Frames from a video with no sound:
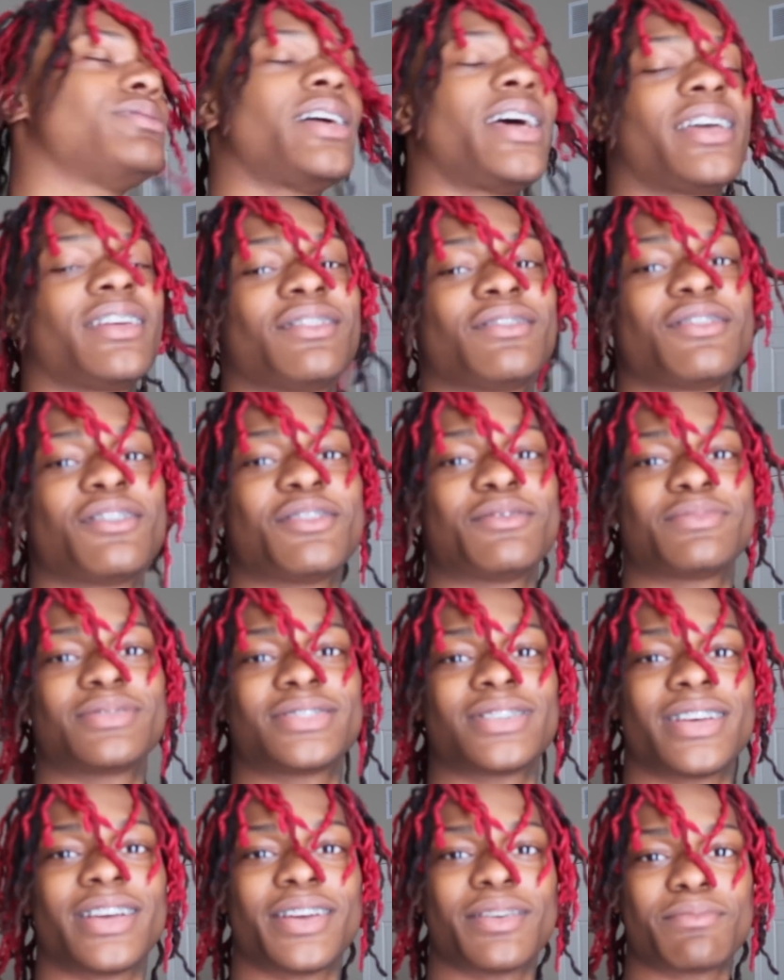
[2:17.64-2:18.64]
plaque, you know what I'm
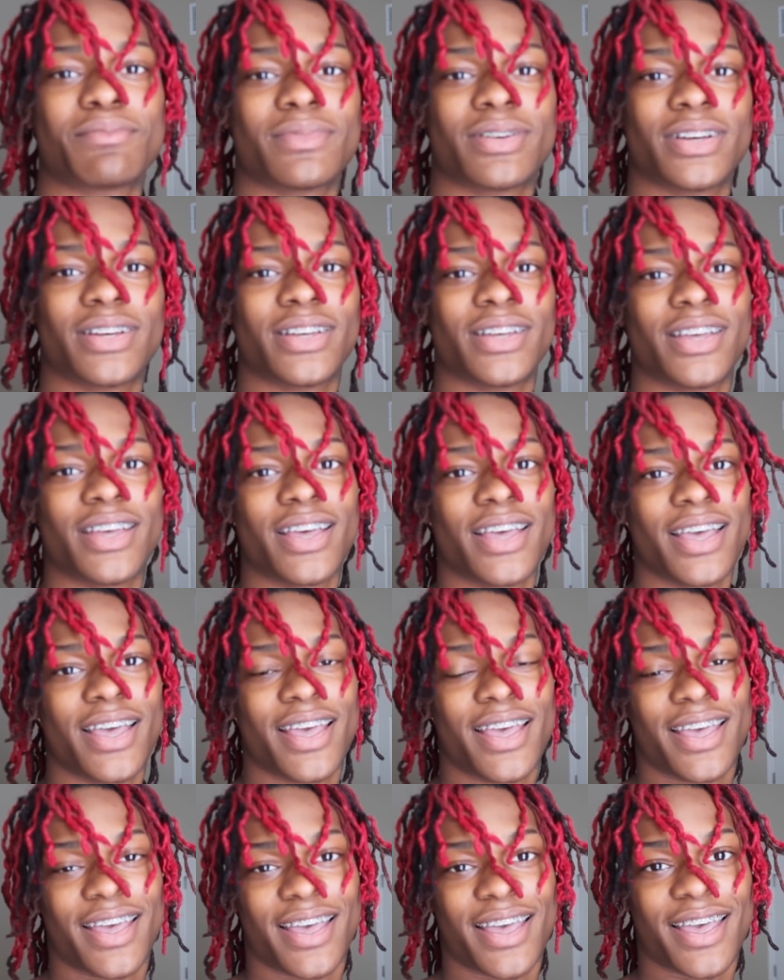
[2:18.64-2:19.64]
saying? But,
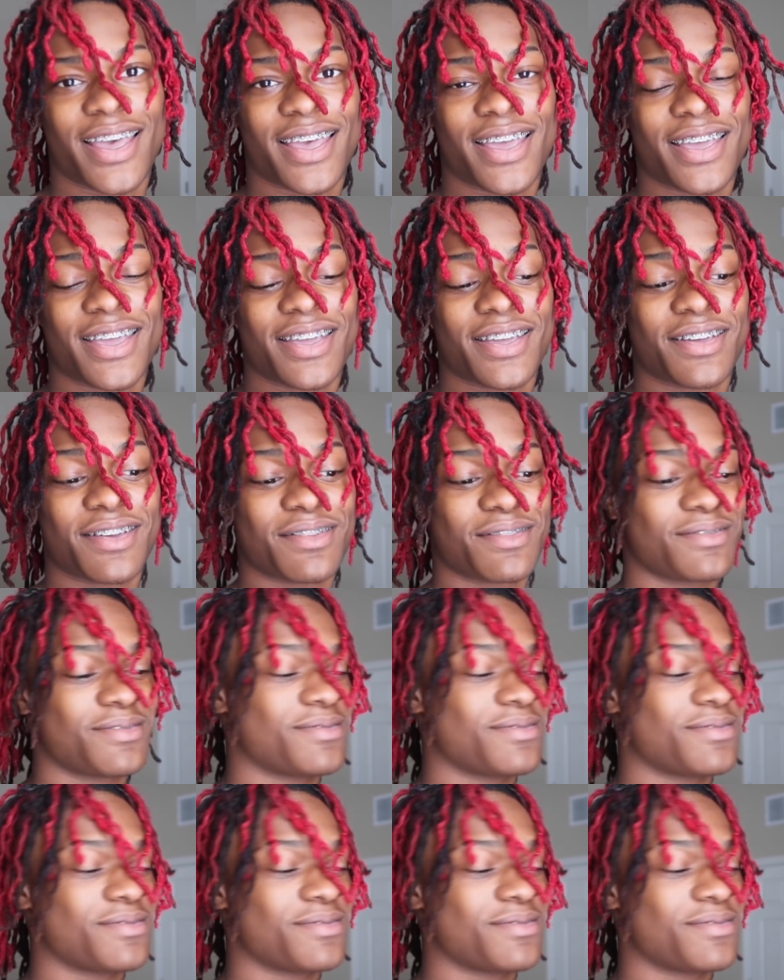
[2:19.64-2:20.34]
hey,